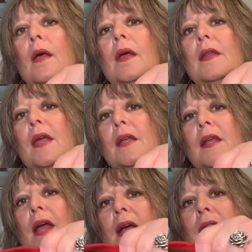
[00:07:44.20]
And then
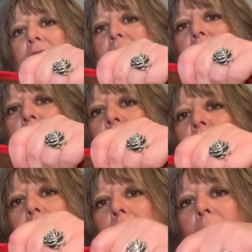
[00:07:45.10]
it has
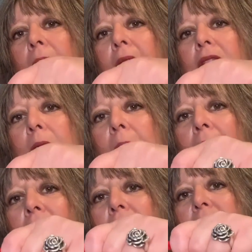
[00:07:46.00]
a leather
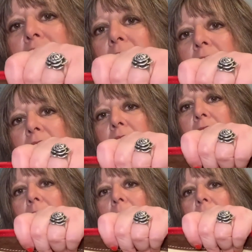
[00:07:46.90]
patch with
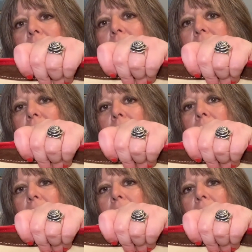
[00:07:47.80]
Dooney and Burke in script